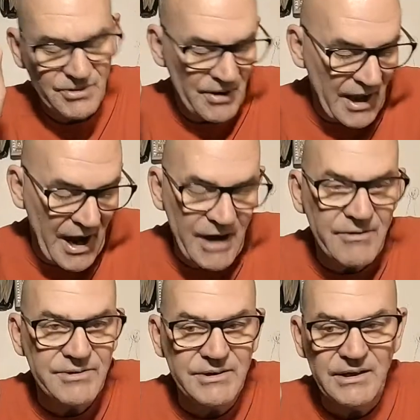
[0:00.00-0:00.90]
So
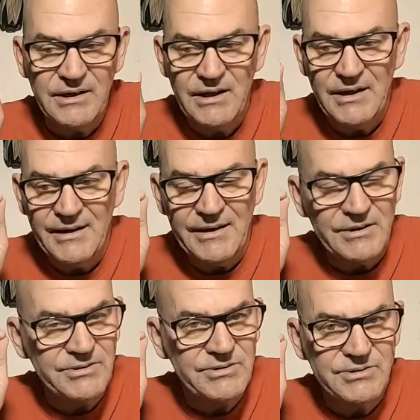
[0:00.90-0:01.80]
accuracy
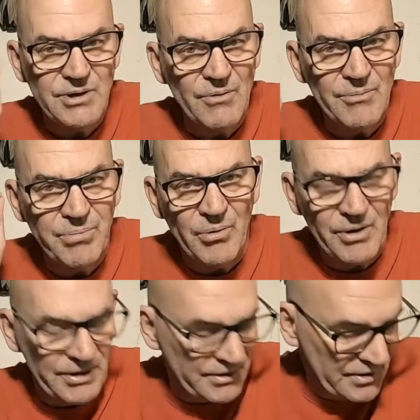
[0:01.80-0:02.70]
is so
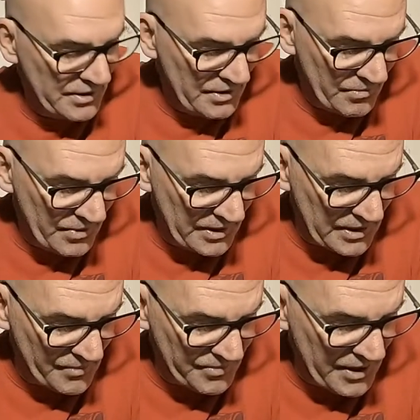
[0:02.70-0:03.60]
important when it comes